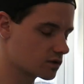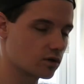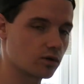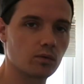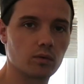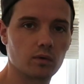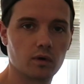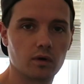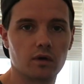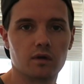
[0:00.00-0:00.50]

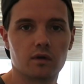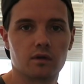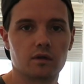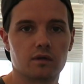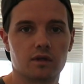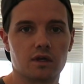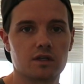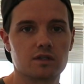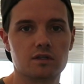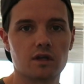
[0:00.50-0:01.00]
so
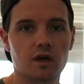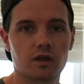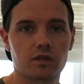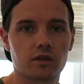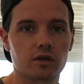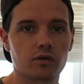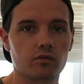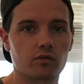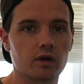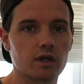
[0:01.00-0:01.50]
it's
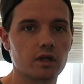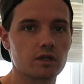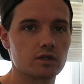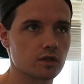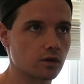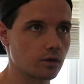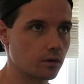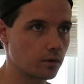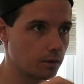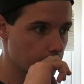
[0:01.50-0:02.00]
nothing really.
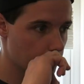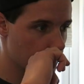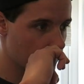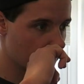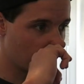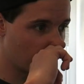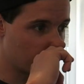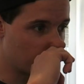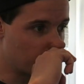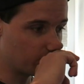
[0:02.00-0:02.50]
So
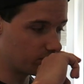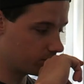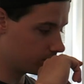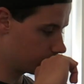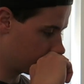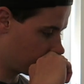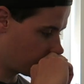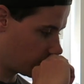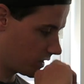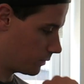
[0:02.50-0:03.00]
when you
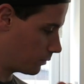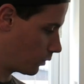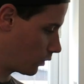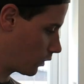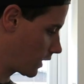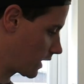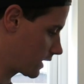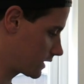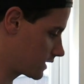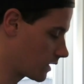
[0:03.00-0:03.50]
when you
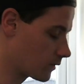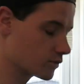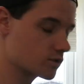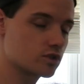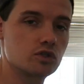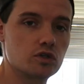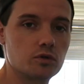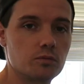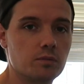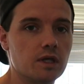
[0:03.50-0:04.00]
boil that down
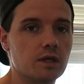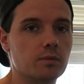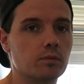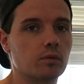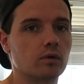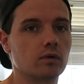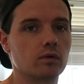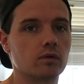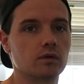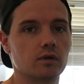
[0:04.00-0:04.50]
to two
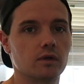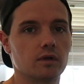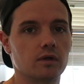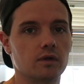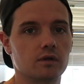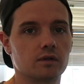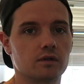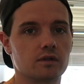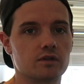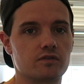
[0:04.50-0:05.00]
people,
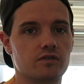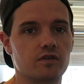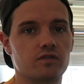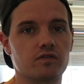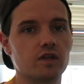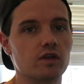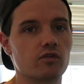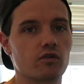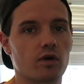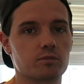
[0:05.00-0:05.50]
there's
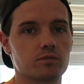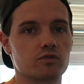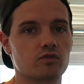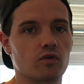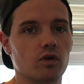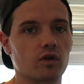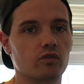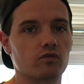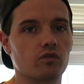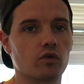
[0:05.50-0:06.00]
fifteen grams of
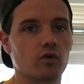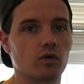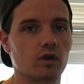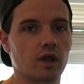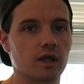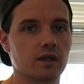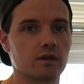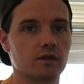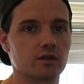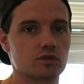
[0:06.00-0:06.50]
olive
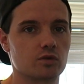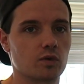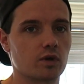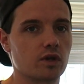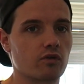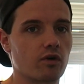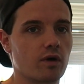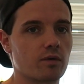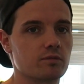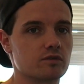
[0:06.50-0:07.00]
oil and the
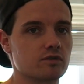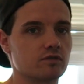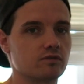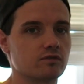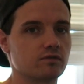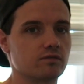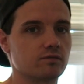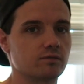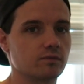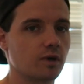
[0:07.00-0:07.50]
twenty grams
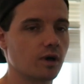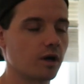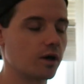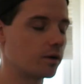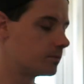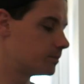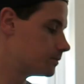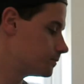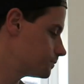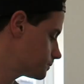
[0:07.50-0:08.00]
of
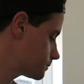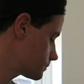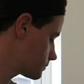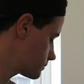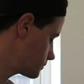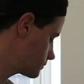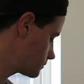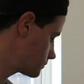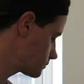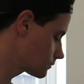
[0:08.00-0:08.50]
um,
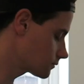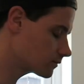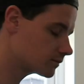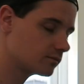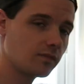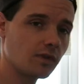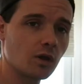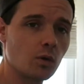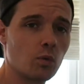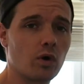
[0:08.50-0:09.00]

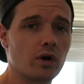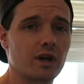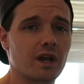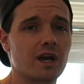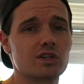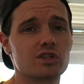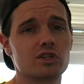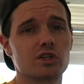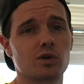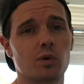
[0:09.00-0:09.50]
wine.
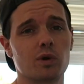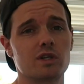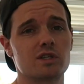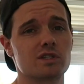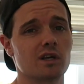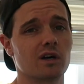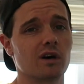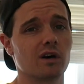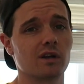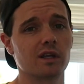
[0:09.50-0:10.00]
Actually
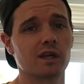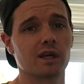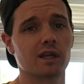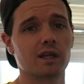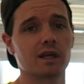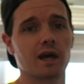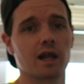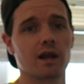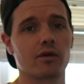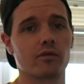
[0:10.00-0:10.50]
equates to hardly
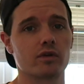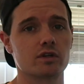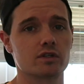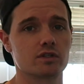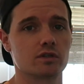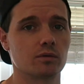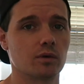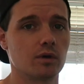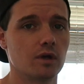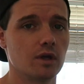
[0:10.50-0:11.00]
any calories,
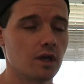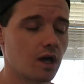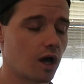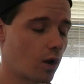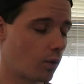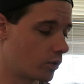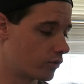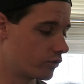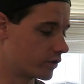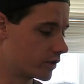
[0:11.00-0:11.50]
so
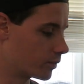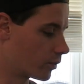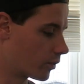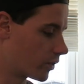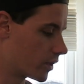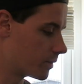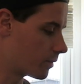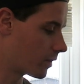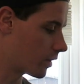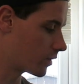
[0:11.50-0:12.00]
I wouldn't really
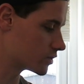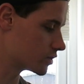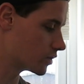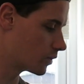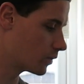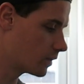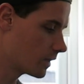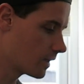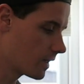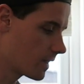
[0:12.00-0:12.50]
worry about it.
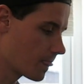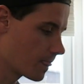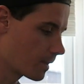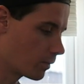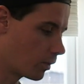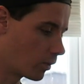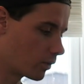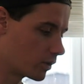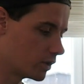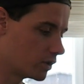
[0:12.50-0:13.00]
So
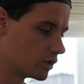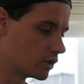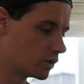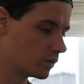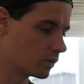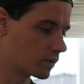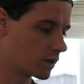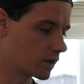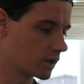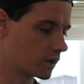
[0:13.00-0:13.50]
what we're going to
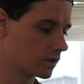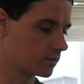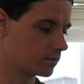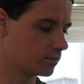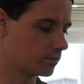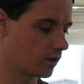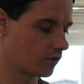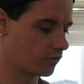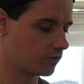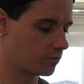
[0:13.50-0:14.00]
do, we're
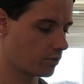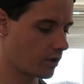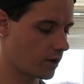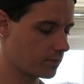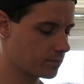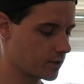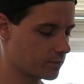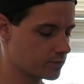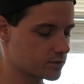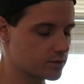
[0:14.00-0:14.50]
gonna I've
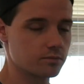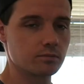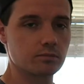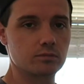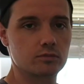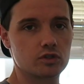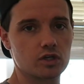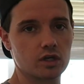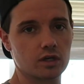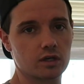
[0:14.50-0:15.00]
prepped up
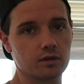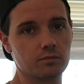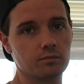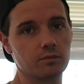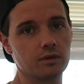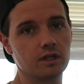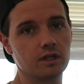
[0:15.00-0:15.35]
some chicken